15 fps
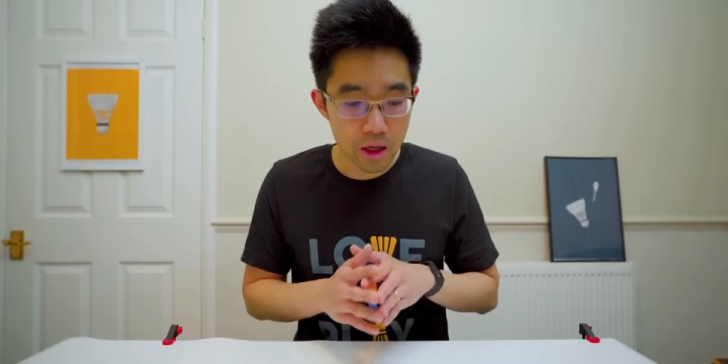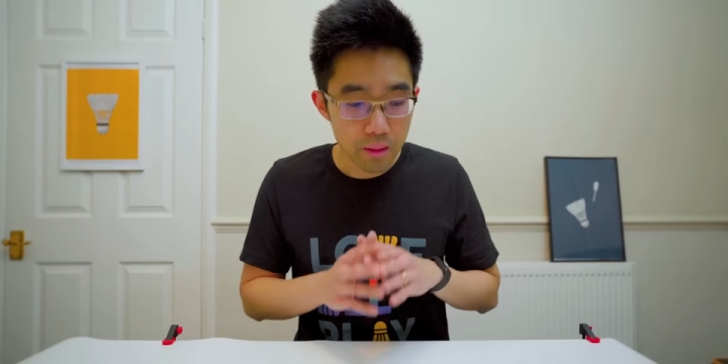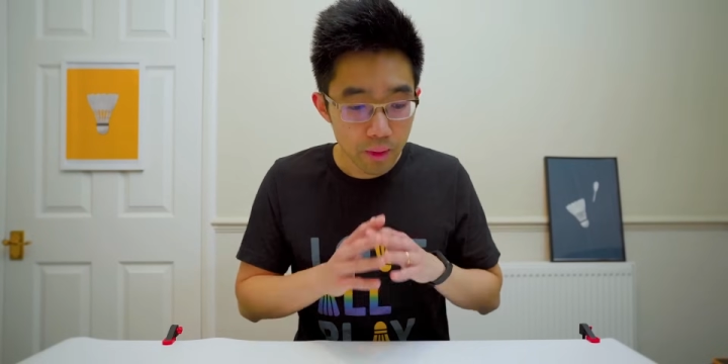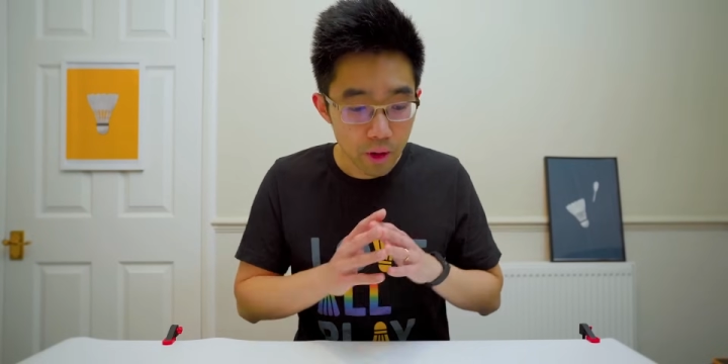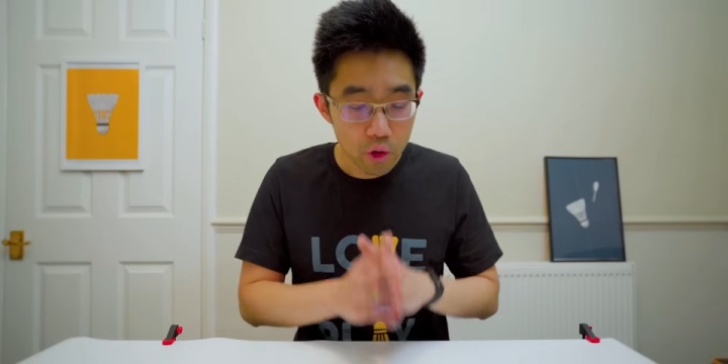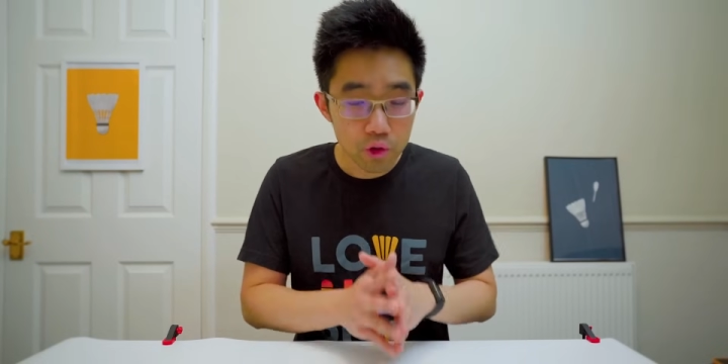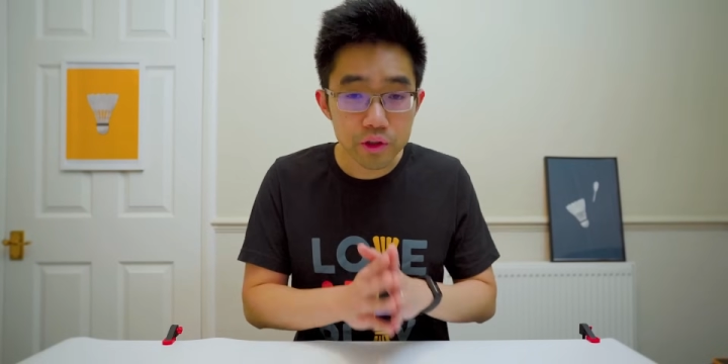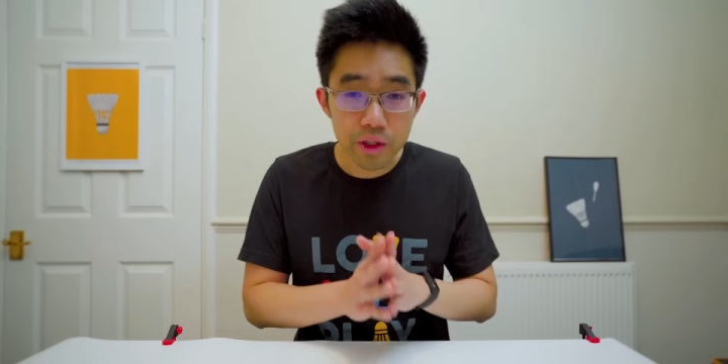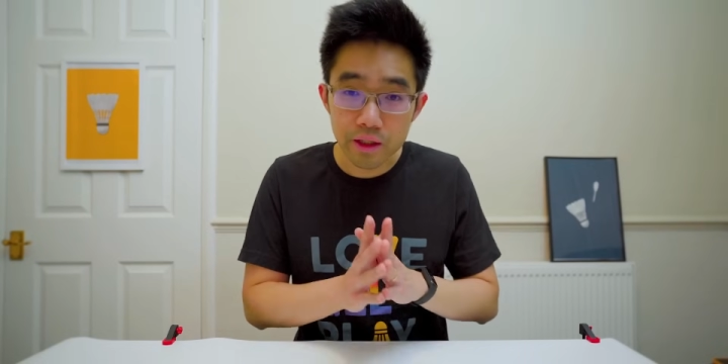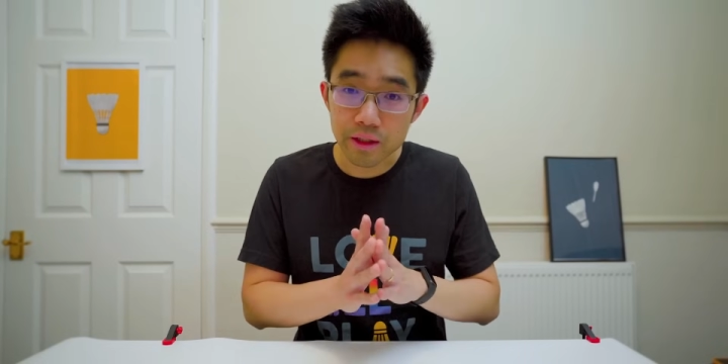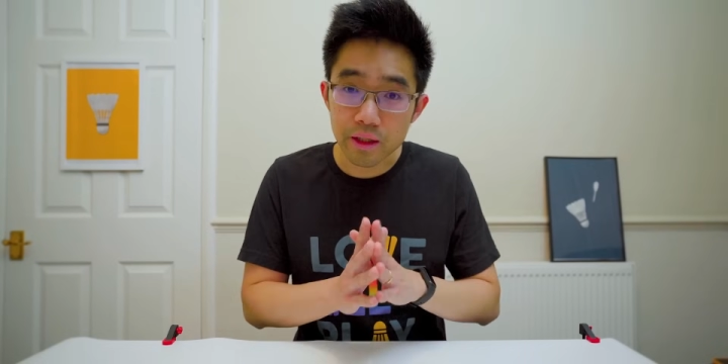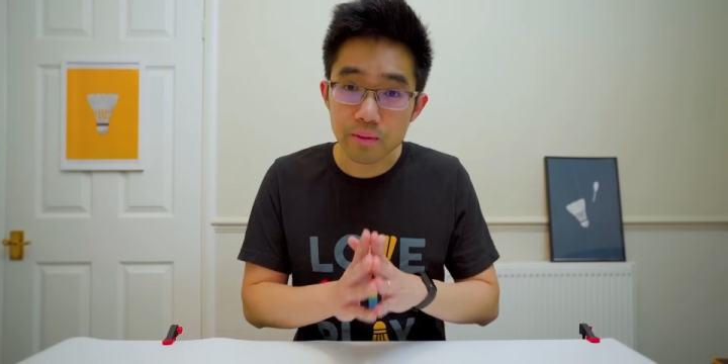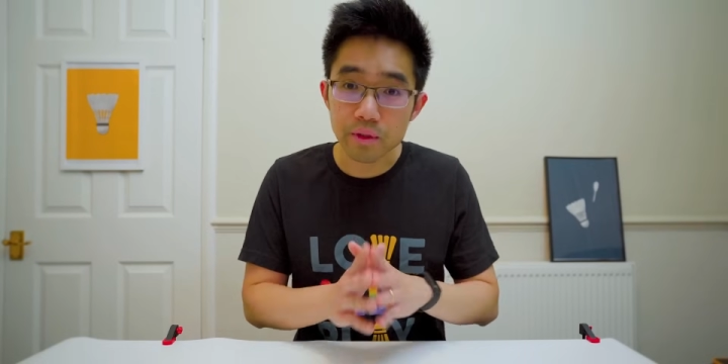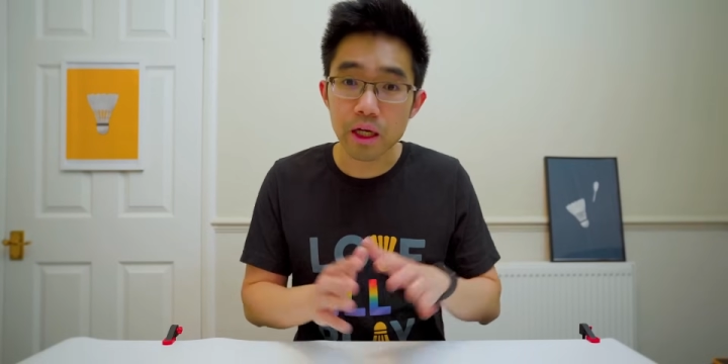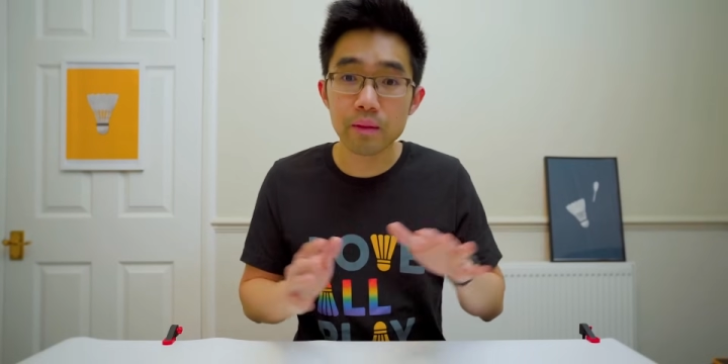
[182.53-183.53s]
But also at the
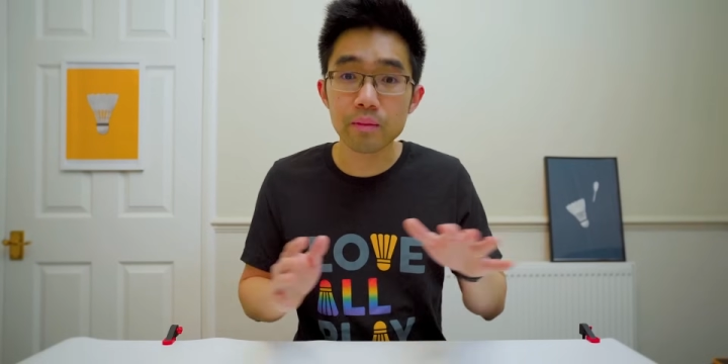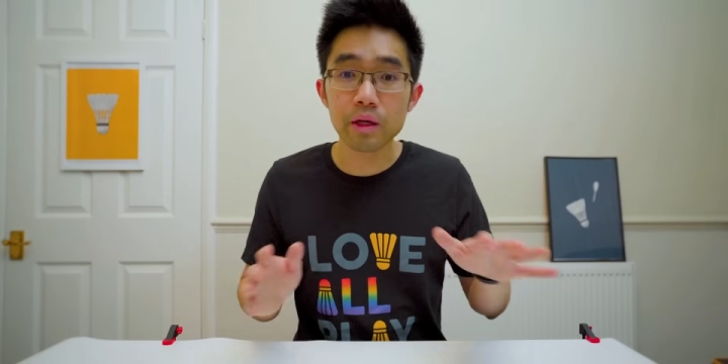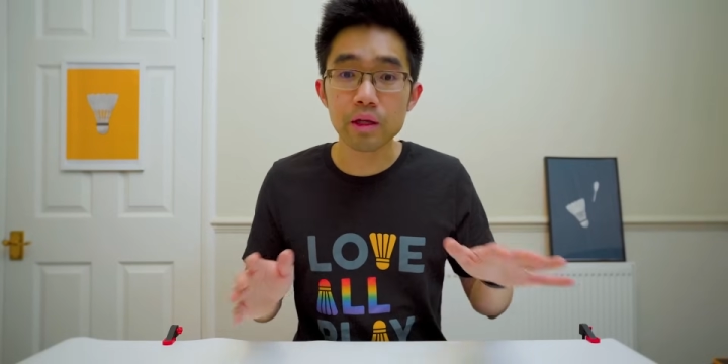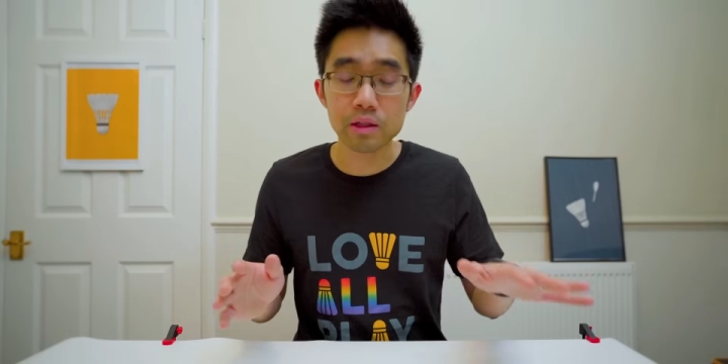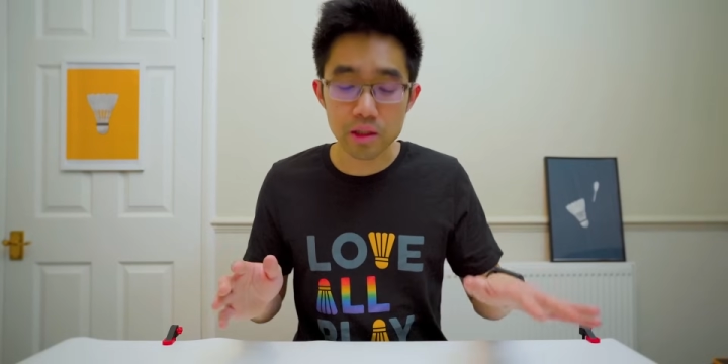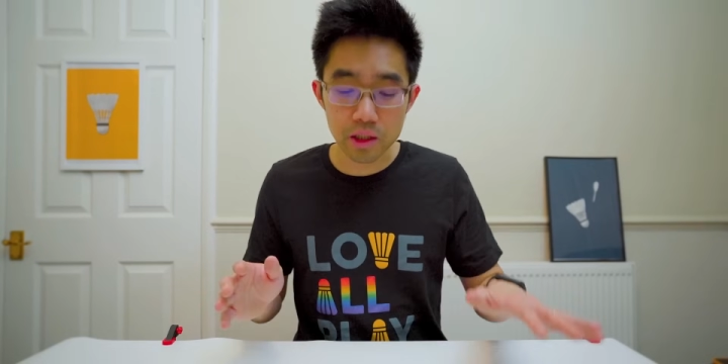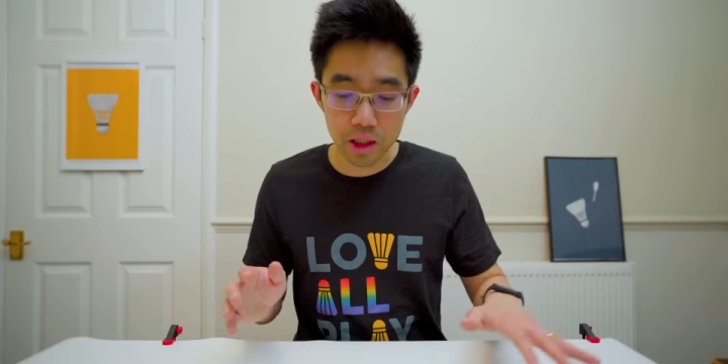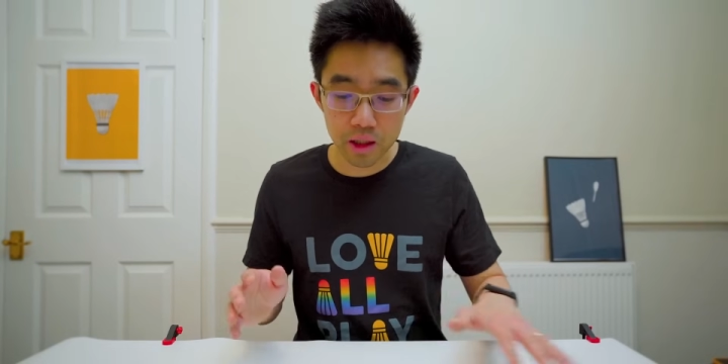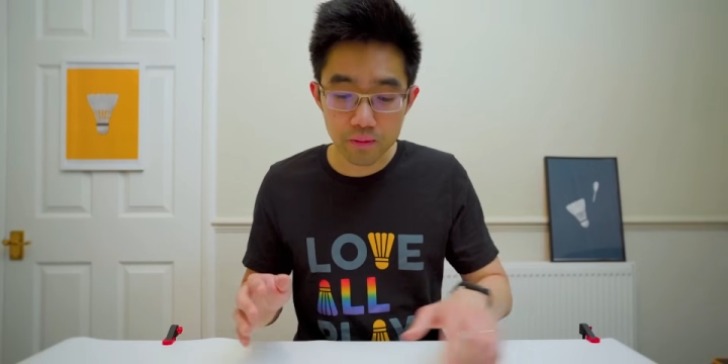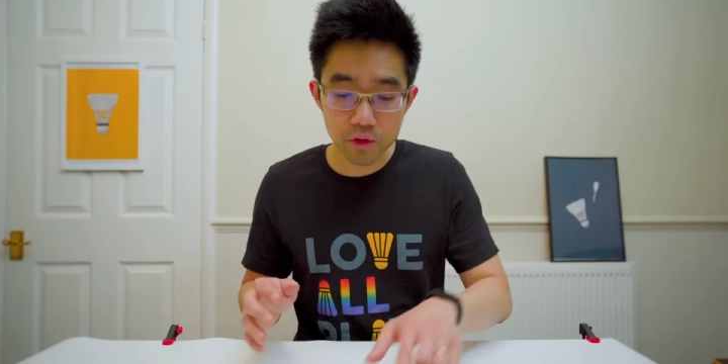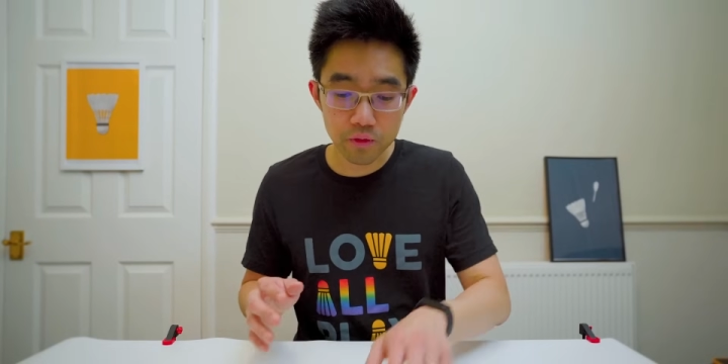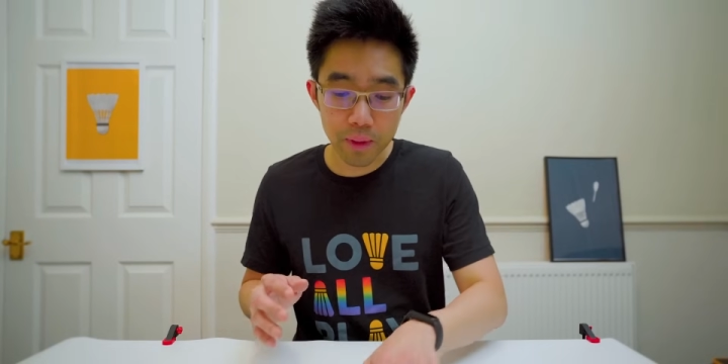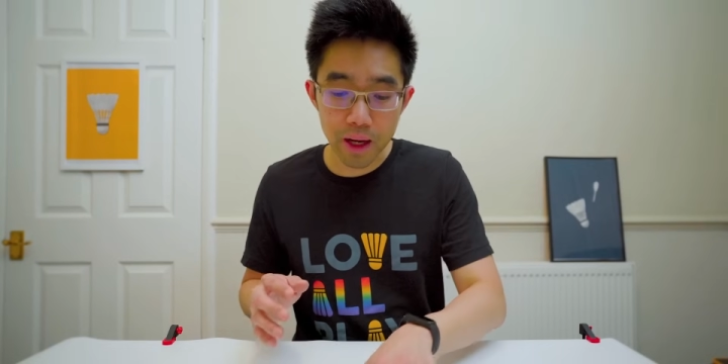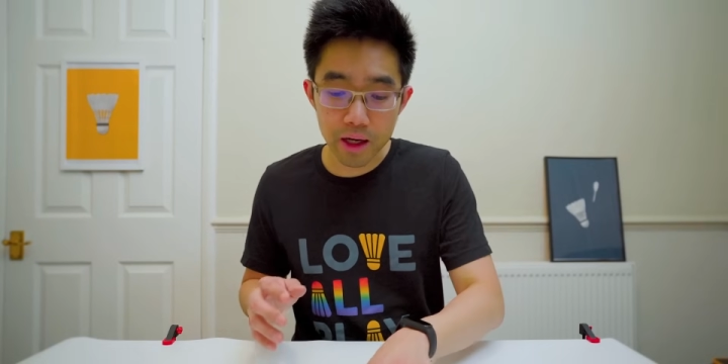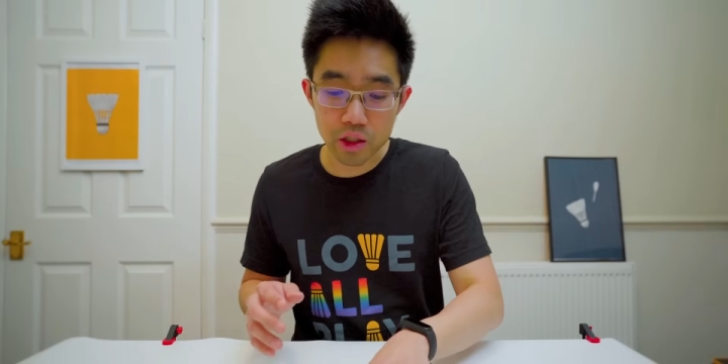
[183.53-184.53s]
same time, in terms
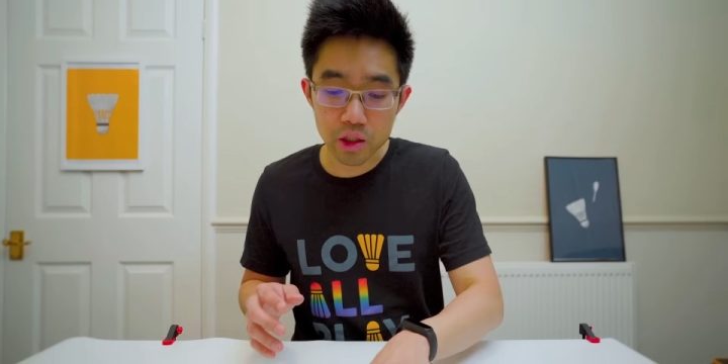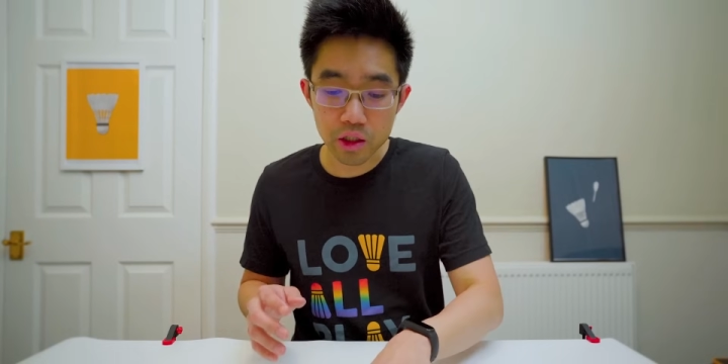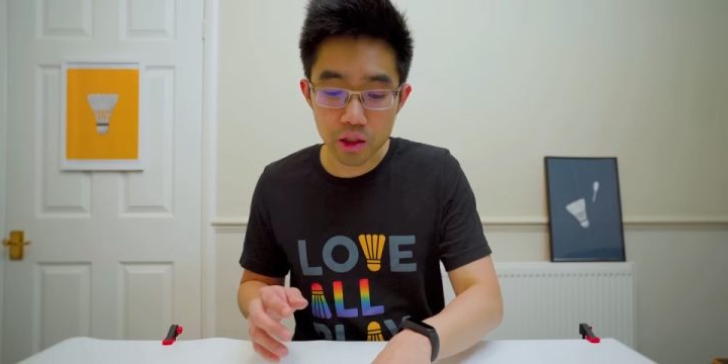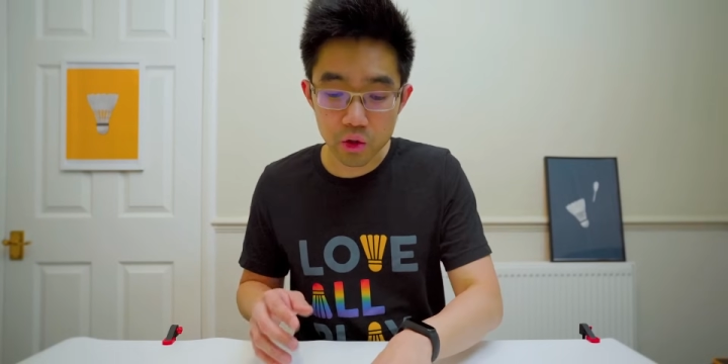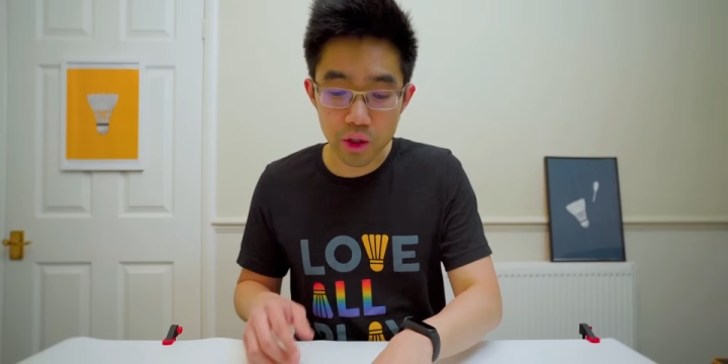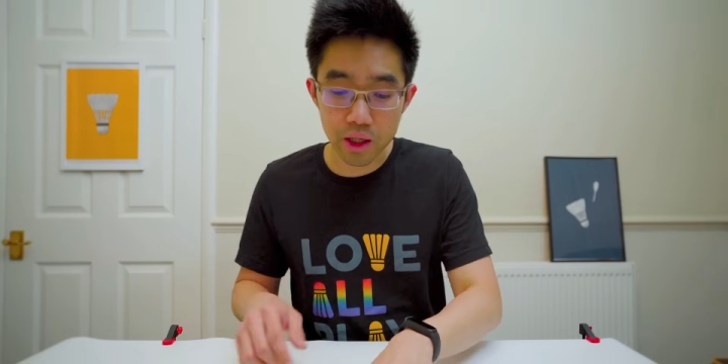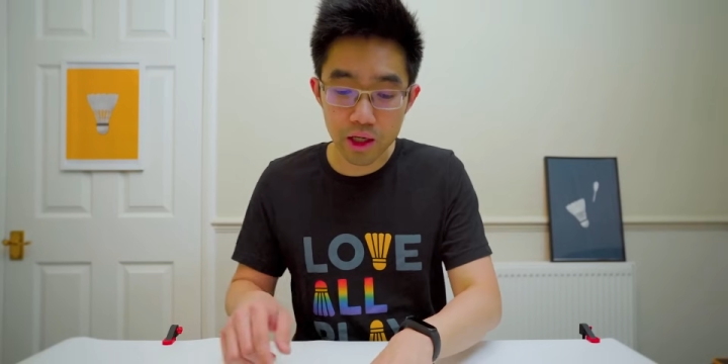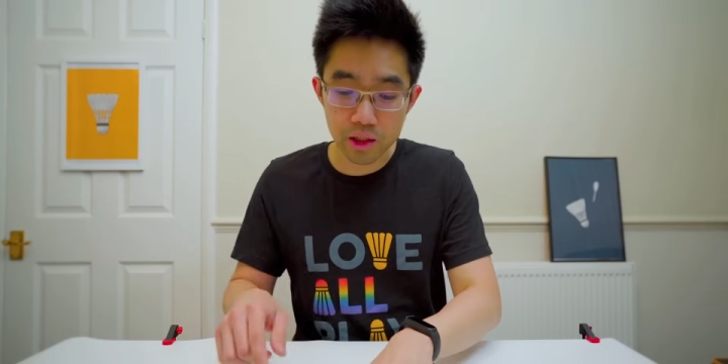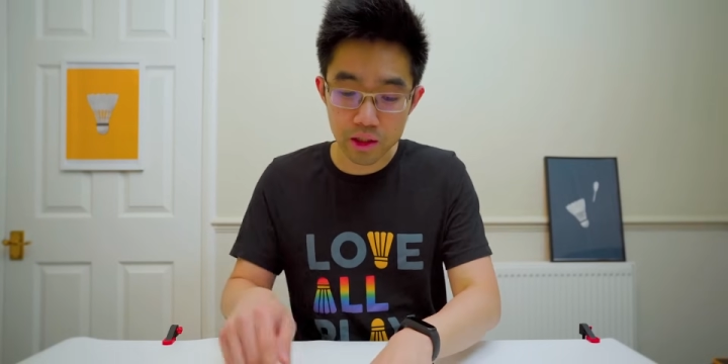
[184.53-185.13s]
of packaging, you can actually